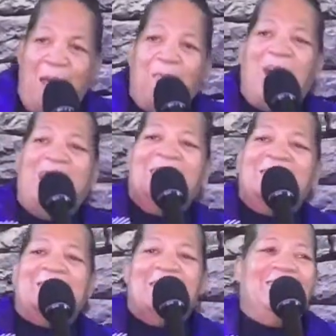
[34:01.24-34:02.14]

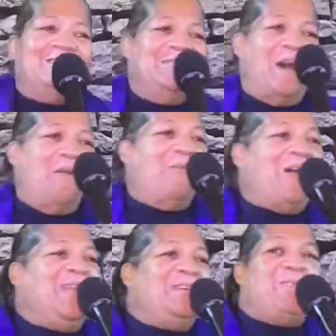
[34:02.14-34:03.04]
waiting. I'm
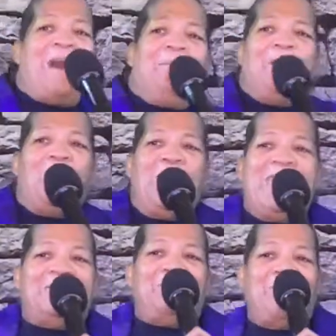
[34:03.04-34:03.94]
waiting on my
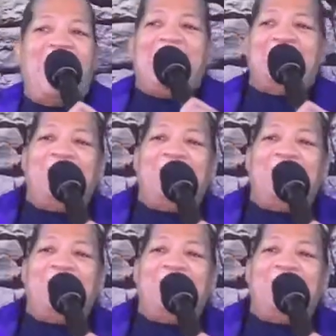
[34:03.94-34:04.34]
boys, boys,